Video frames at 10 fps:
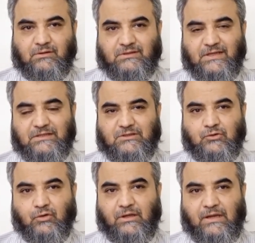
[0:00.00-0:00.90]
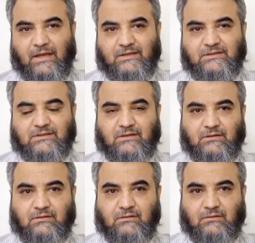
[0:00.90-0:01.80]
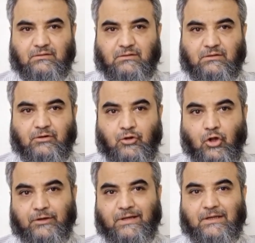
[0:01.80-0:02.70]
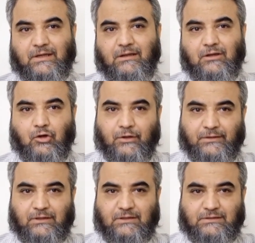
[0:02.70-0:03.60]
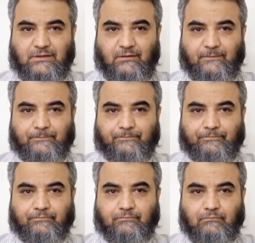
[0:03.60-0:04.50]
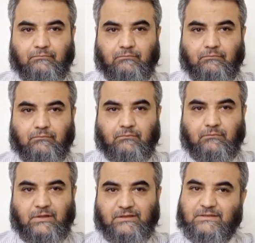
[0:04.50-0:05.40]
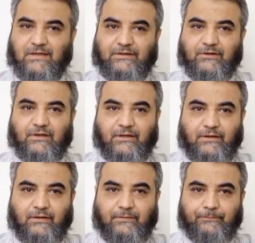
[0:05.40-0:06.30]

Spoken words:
just localized, non-healing corneal ulcer in the central area.